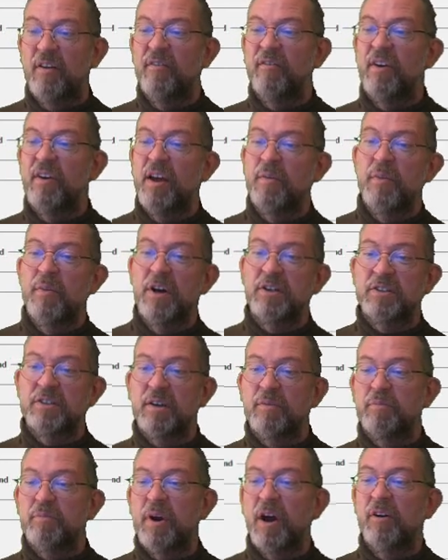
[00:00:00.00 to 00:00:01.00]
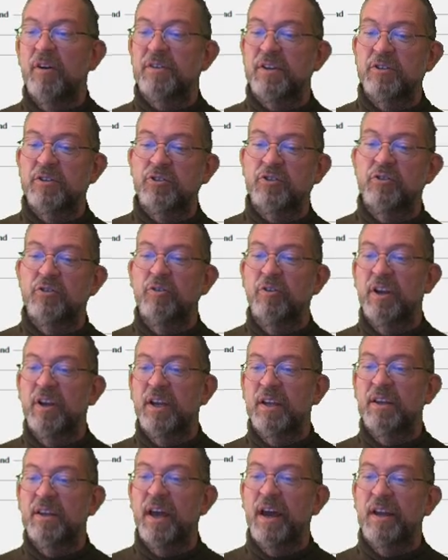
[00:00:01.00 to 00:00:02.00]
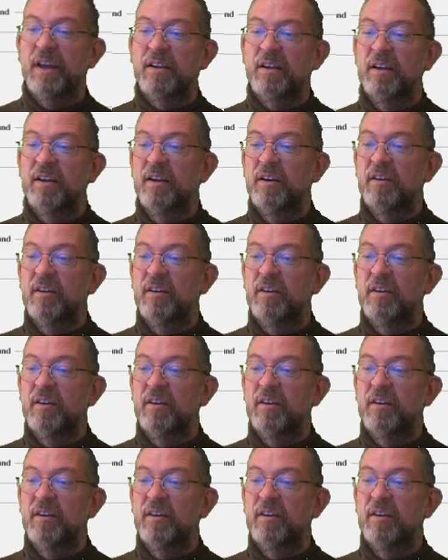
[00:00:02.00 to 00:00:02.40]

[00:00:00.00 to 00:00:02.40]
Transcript: very much about ensuring that